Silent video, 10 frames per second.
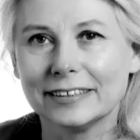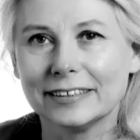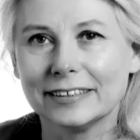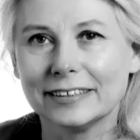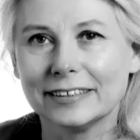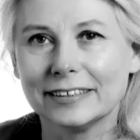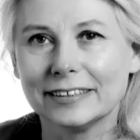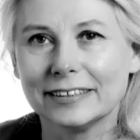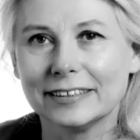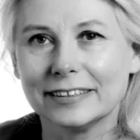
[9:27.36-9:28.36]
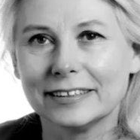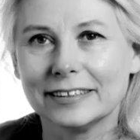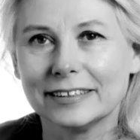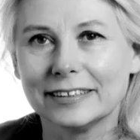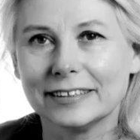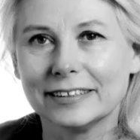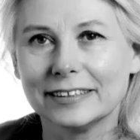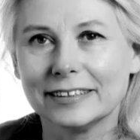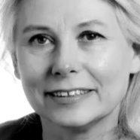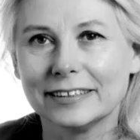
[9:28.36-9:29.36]

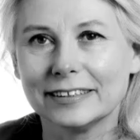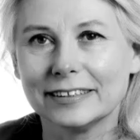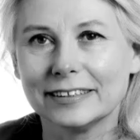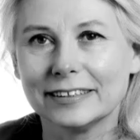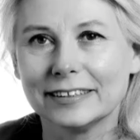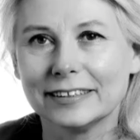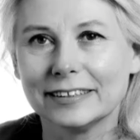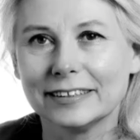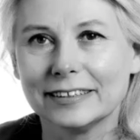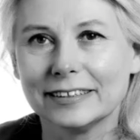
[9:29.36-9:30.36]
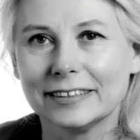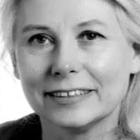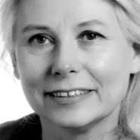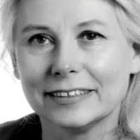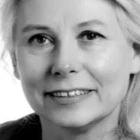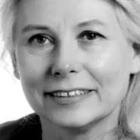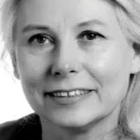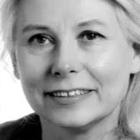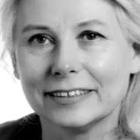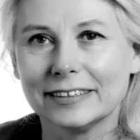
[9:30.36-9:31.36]

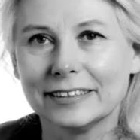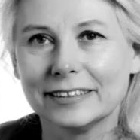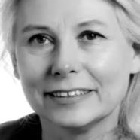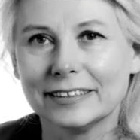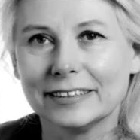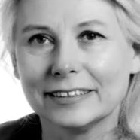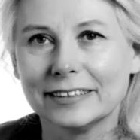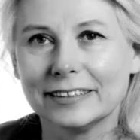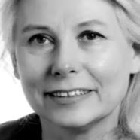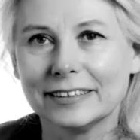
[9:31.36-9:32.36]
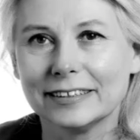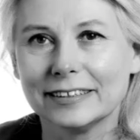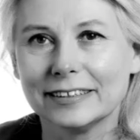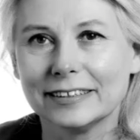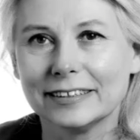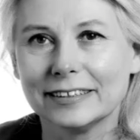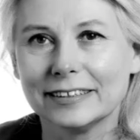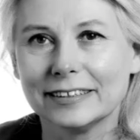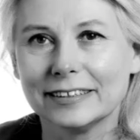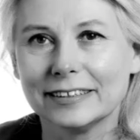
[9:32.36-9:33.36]
(no lip movement)